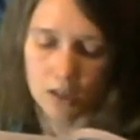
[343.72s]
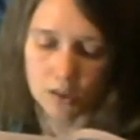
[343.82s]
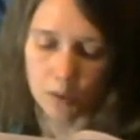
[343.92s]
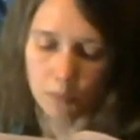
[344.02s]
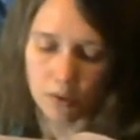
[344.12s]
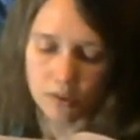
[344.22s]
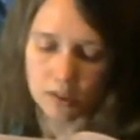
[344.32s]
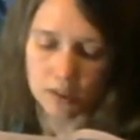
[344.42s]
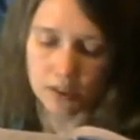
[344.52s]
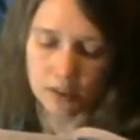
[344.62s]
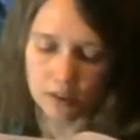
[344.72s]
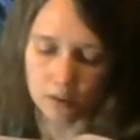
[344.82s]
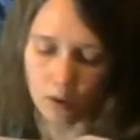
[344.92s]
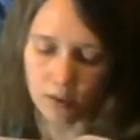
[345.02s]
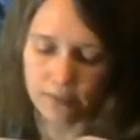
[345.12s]
So Moses listed
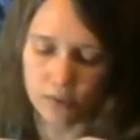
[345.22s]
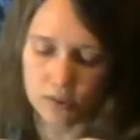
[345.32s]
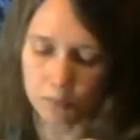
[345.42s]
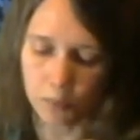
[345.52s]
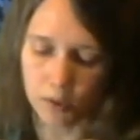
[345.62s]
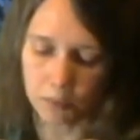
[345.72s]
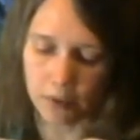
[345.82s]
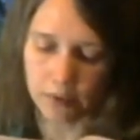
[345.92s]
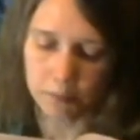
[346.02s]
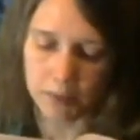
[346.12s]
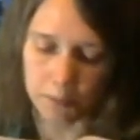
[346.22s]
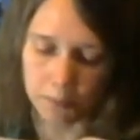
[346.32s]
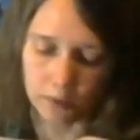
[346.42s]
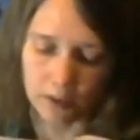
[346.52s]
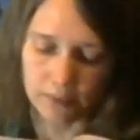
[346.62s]
all the firstborn among the
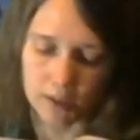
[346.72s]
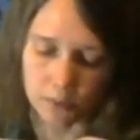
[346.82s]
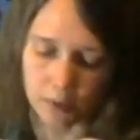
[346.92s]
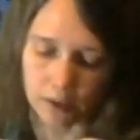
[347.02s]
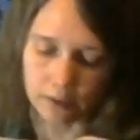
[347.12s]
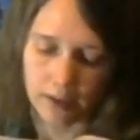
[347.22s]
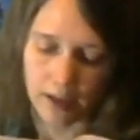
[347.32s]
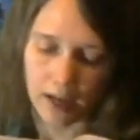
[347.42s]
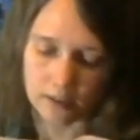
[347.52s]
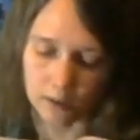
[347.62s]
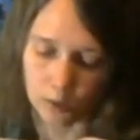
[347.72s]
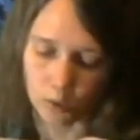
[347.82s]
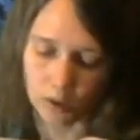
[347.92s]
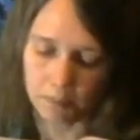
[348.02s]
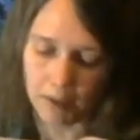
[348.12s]
people of Israel, as the
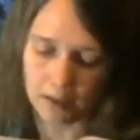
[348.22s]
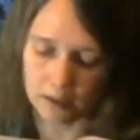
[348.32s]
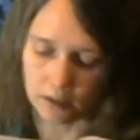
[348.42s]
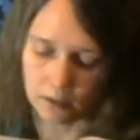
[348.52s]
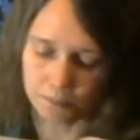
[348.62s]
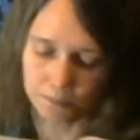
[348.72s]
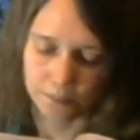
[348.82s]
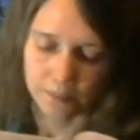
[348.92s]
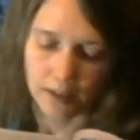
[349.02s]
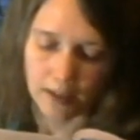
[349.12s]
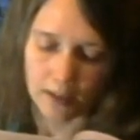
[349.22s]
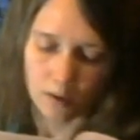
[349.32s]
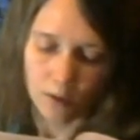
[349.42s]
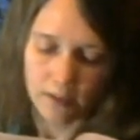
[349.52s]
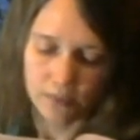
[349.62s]
Lord commanded him, and
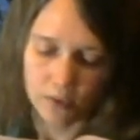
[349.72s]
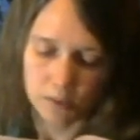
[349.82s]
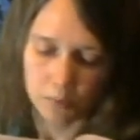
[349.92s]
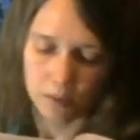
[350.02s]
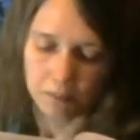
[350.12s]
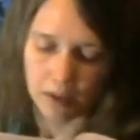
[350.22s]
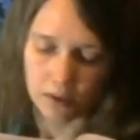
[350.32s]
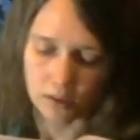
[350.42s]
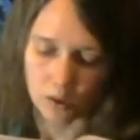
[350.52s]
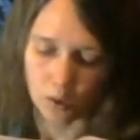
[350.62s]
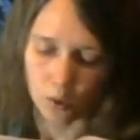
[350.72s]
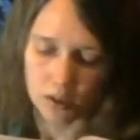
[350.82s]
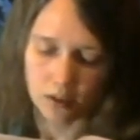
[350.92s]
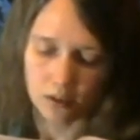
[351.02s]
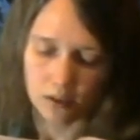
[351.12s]
all the firstborn males
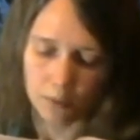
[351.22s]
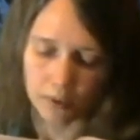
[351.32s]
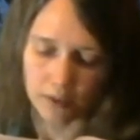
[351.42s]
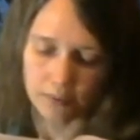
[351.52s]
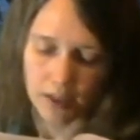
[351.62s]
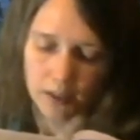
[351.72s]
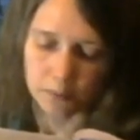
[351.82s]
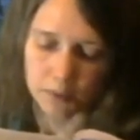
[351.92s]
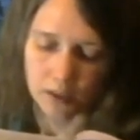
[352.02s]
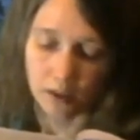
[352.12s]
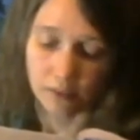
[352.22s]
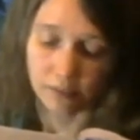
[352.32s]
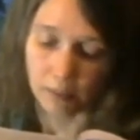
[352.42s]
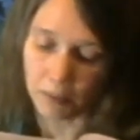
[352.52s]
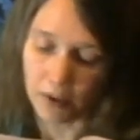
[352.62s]
according to the number of names,
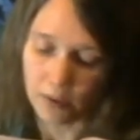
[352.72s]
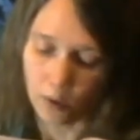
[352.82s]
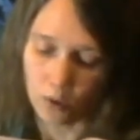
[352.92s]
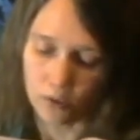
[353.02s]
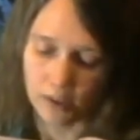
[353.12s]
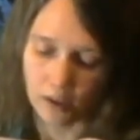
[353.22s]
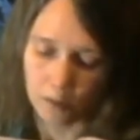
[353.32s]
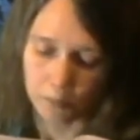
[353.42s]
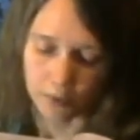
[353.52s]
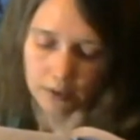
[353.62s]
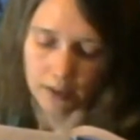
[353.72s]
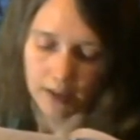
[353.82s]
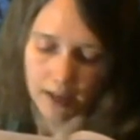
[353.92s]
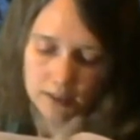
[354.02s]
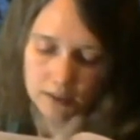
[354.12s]
from a month old and upward,
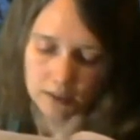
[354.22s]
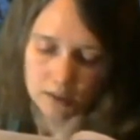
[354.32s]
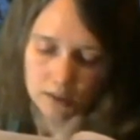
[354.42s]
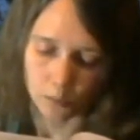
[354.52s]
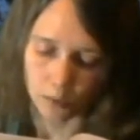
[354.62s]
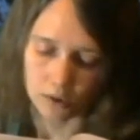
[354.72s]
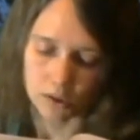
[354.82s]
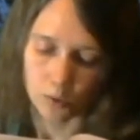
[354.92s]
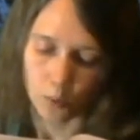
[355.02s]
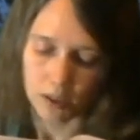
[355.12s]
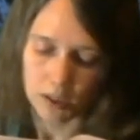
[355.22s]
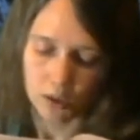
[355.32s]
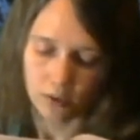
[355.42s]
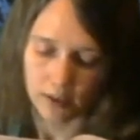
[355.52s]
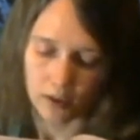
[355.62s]
as listed were
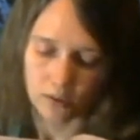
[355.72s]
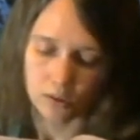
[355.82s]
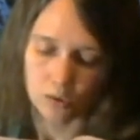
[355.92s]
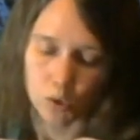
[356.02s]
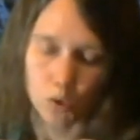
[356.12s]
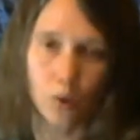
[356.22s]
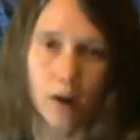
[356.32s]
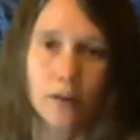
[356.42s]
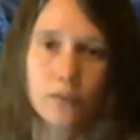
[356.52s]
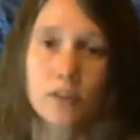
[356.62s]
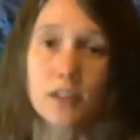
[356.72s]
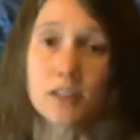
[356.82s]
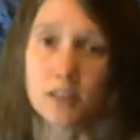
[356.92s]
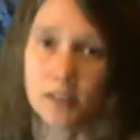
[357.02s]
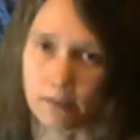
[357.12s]

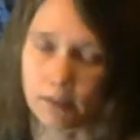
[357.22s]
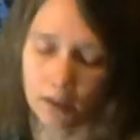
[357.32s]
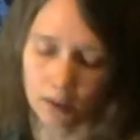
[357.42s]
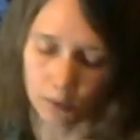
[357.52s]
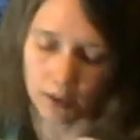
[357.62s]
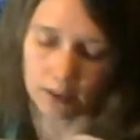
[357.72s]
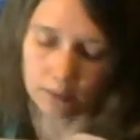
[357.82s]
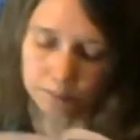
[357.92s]
22,273.